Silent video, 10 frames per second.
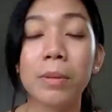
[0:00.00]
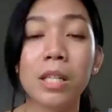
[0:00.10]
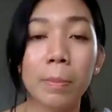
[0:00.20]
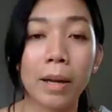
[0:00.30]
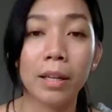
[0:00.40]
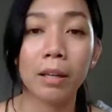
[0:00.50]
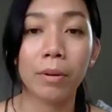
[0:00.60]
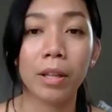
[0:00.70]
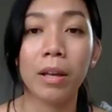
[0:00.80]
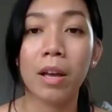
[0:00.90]
spending
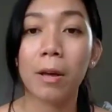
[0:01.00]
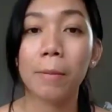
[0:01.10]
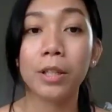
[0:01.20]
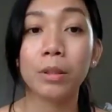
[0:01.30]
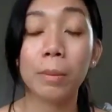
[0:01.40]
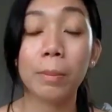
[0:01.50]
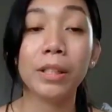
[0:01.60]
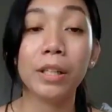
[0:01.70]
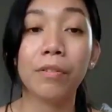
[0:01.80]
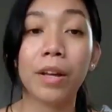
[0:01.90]
with, because we
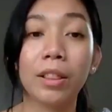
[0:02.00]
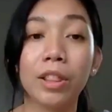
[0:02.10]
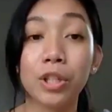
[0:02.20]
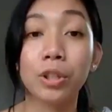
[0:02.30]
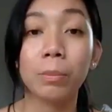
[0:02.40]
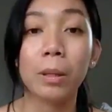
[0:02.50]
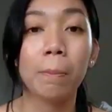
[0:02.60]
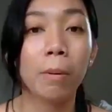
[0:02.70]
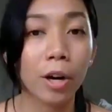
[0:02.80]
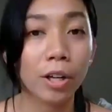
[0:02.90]
believe that this should be
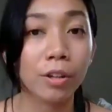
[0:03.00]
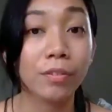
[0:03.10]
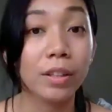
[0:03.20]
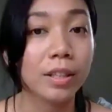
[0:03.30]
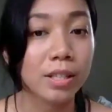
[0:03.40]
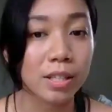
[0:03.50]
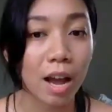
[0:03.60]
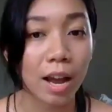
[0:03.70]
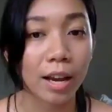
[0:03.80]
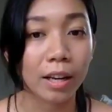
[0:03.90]
part of the
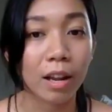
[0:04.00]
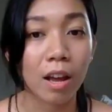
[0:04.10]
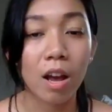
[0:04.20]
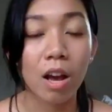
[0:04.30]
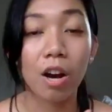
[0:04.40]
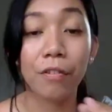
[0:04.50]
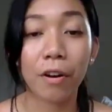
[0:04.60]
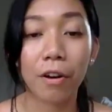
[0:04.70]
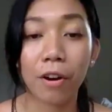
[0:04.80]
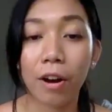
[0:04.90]
design of
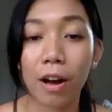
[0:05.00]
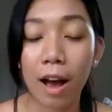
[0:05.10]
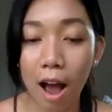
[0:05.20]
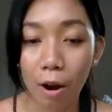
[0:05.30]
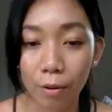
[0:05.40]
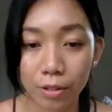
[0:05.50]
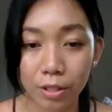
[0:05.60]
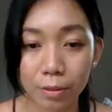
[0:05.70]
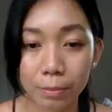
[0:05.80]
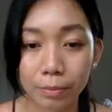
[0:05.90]
a, a
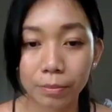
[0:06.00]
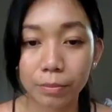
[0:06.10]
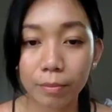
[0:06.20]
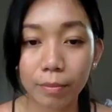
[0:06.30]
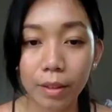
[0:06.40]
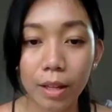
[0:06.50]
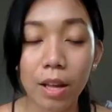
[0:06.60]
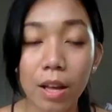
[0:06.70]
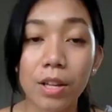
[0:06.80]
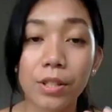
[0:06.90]
house.
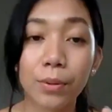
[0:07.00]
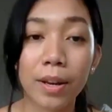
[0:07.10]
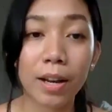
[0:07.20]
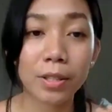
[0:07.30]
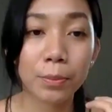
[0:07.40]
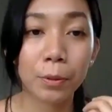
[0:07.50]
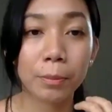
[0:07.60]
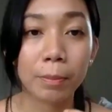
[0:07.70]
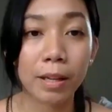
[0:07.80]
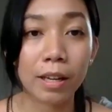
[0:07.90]
So next will
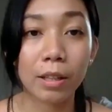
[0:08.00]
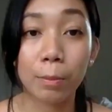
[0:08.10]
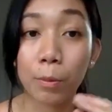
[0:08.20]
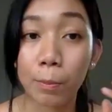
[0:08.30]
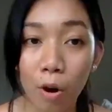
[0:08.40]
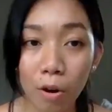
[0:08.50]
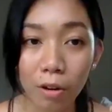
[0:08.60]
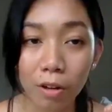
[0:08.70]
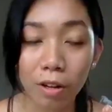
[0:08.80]
be the bubong.